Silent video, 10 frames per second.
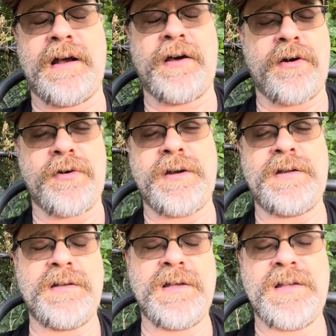
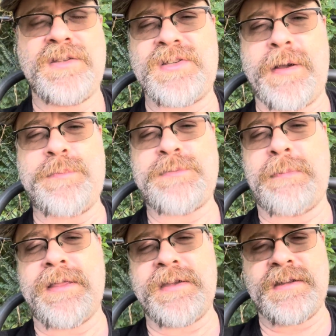100 subs
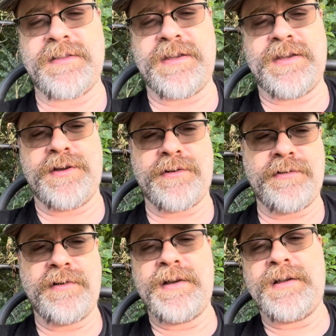by the end of the year.